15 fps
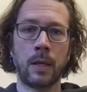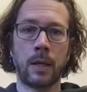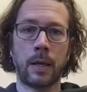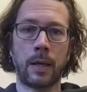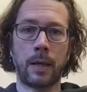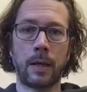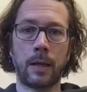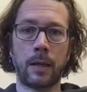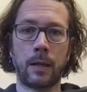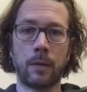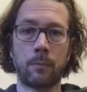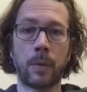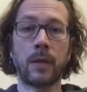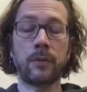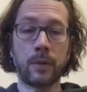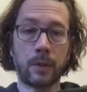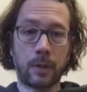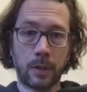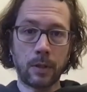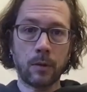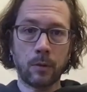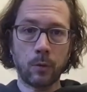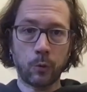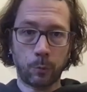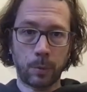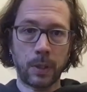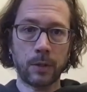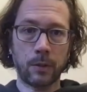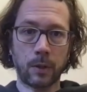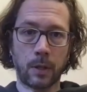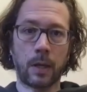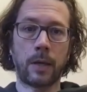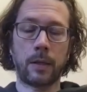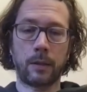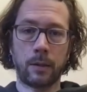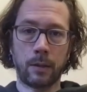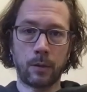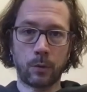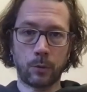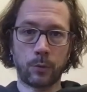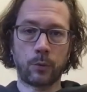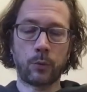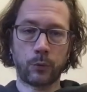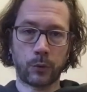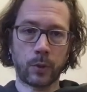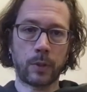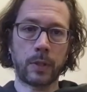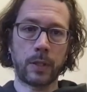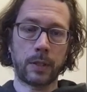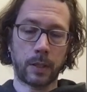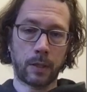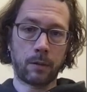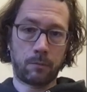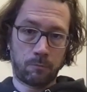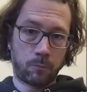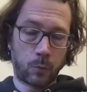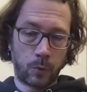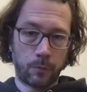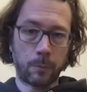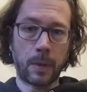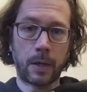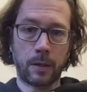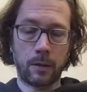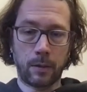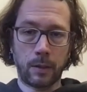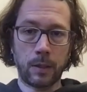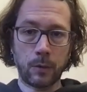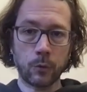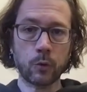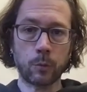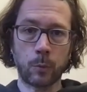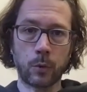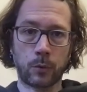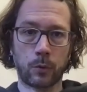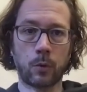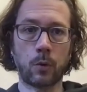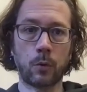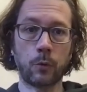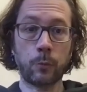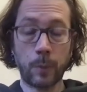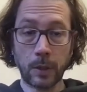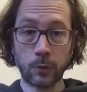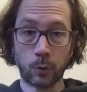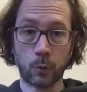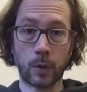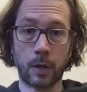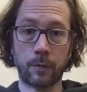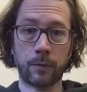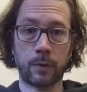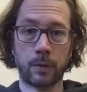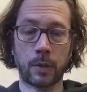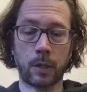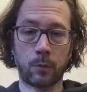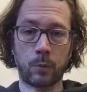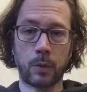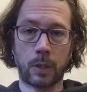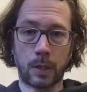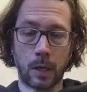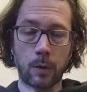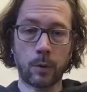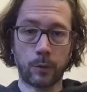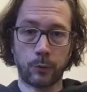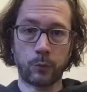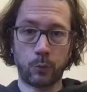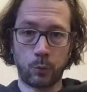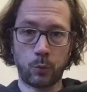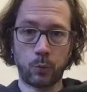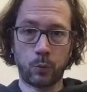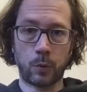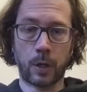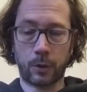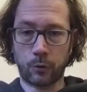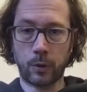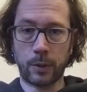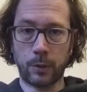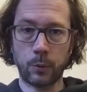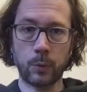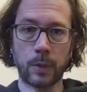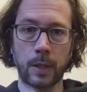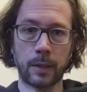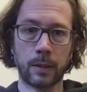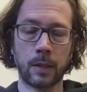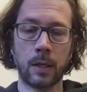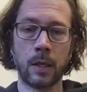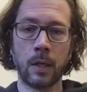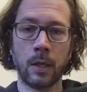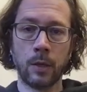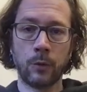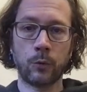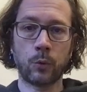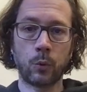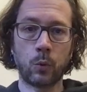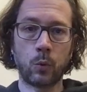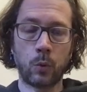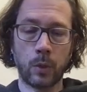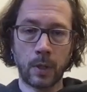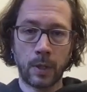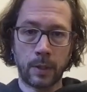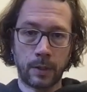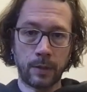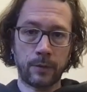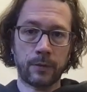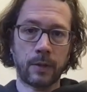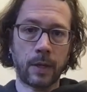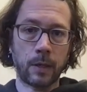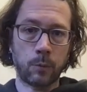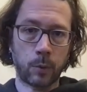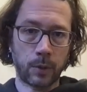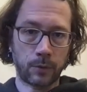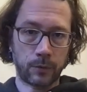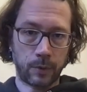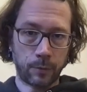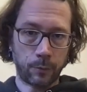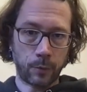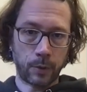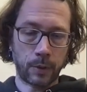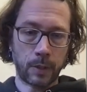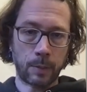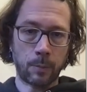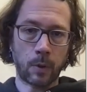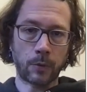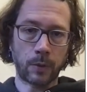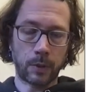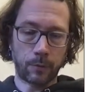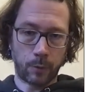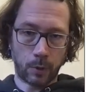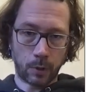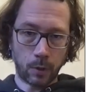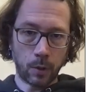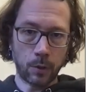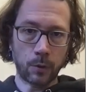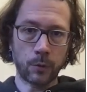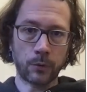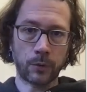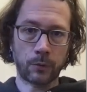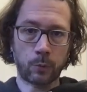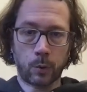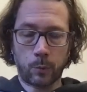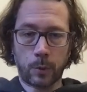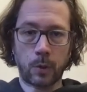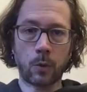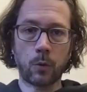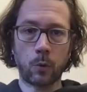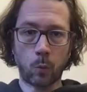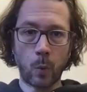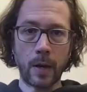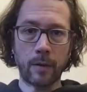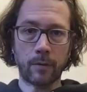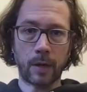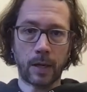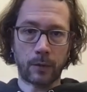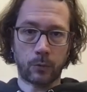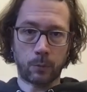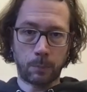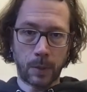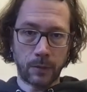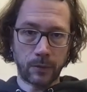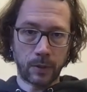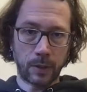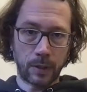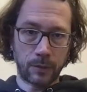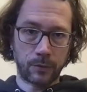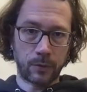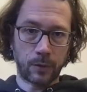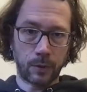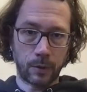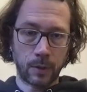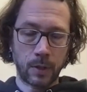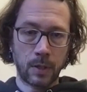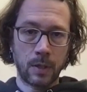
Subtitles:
And basically, you split the light in order to study it. And we've made instruments called spectrograph that will allow us to actually do that. So this slide, what is different about the different colors is what we call the wavelength. So basically, it's the